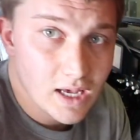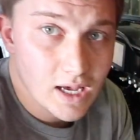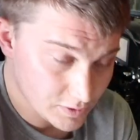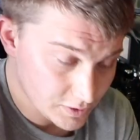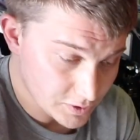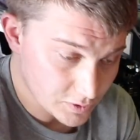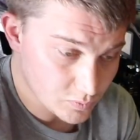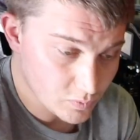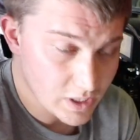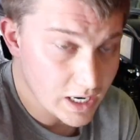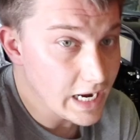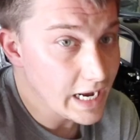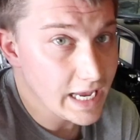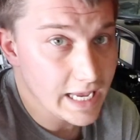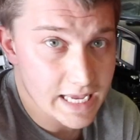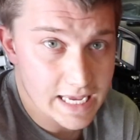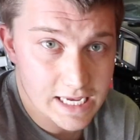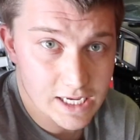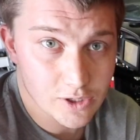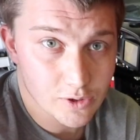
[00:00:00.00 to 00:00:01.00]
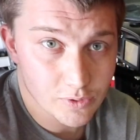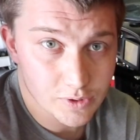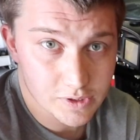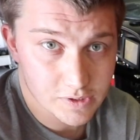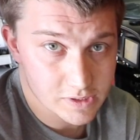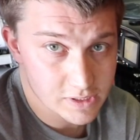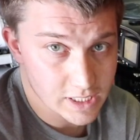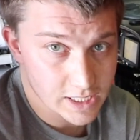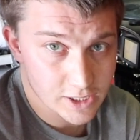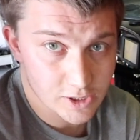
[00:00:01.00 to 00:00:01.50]
This is why I hate going to
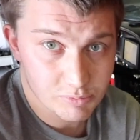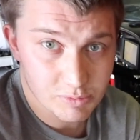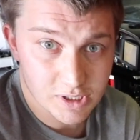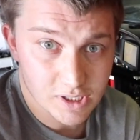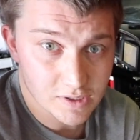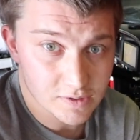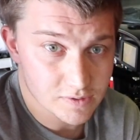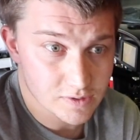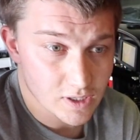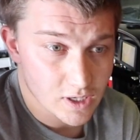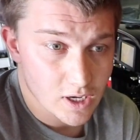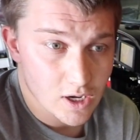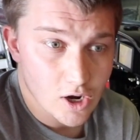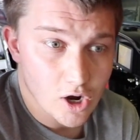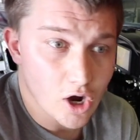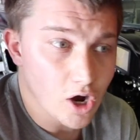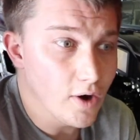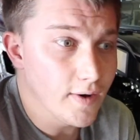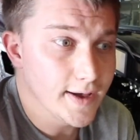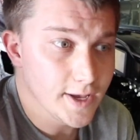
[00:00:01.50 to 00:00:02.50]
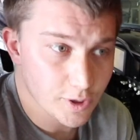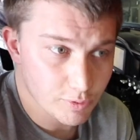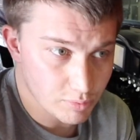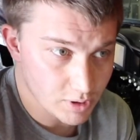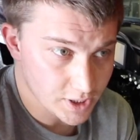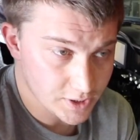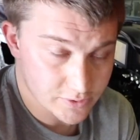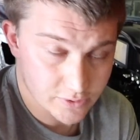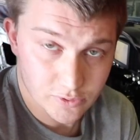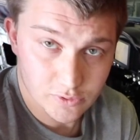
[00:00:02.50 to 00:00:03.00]
the dyno, because all hell
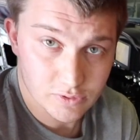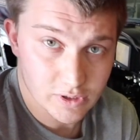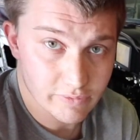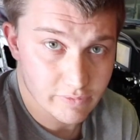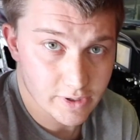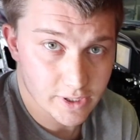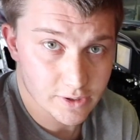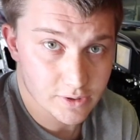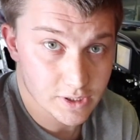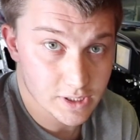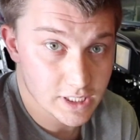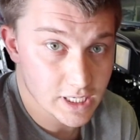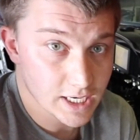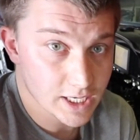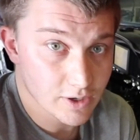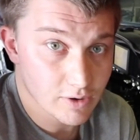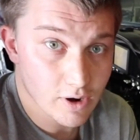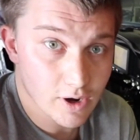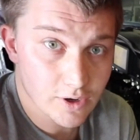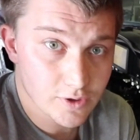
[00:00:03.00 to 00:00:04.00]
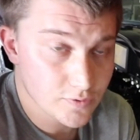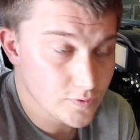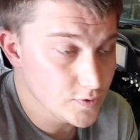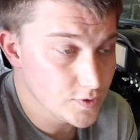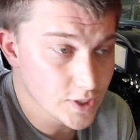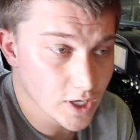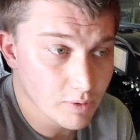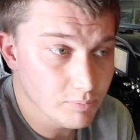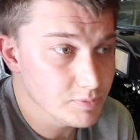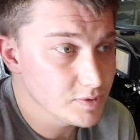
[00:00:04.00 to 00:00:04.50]
breaks loose whenever I go to the dyno. Is
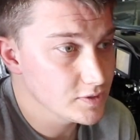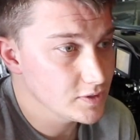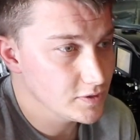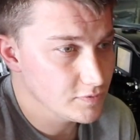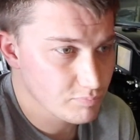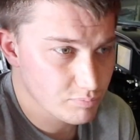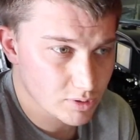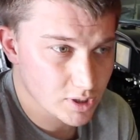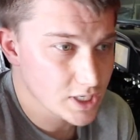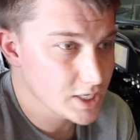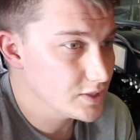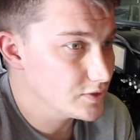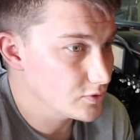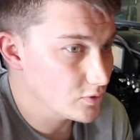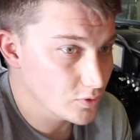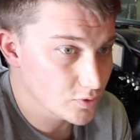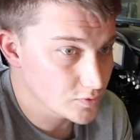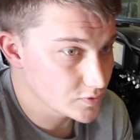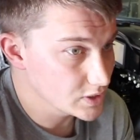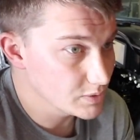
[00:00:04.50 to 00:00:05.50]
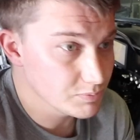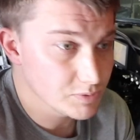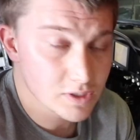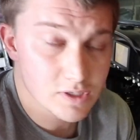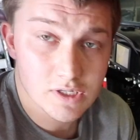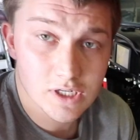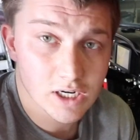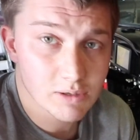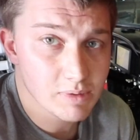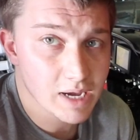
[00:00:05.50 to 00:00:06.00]
dumb stuff breaks or
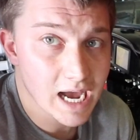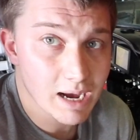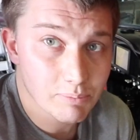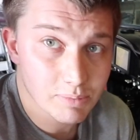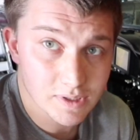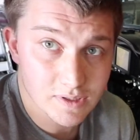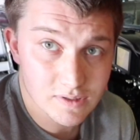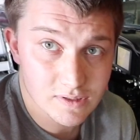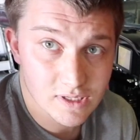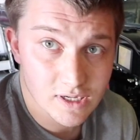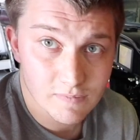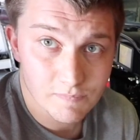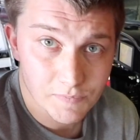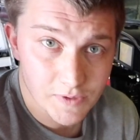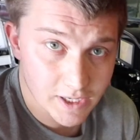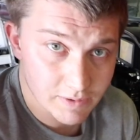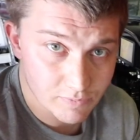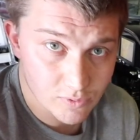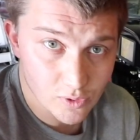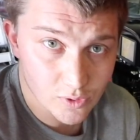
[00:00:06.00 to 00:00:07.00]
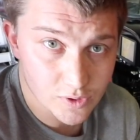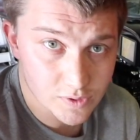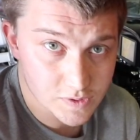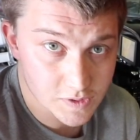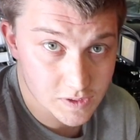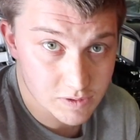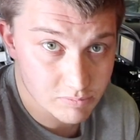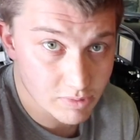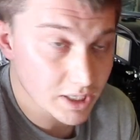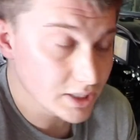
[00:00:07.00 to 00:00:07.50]
something dumb happens, and of course
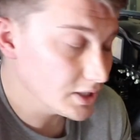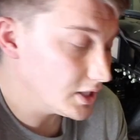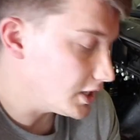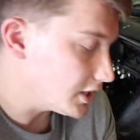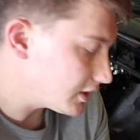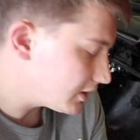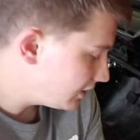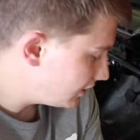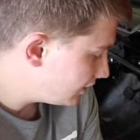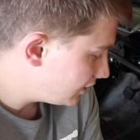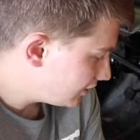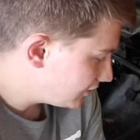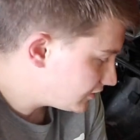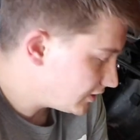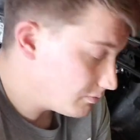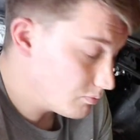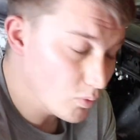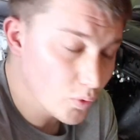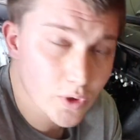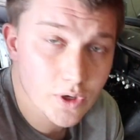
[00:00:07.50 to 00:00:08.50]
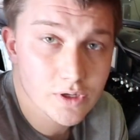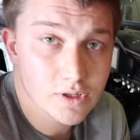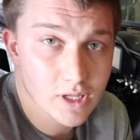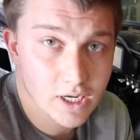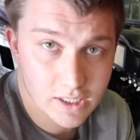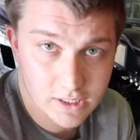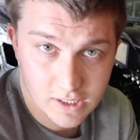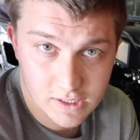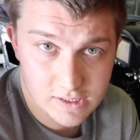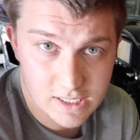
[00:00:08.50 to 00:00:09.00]
this is my luck. Something weird
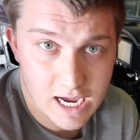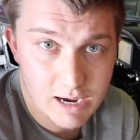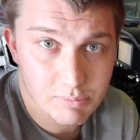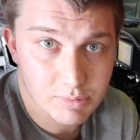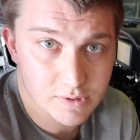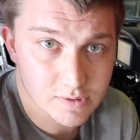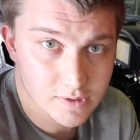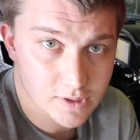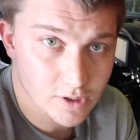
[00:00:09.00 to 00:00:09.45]
like this happens.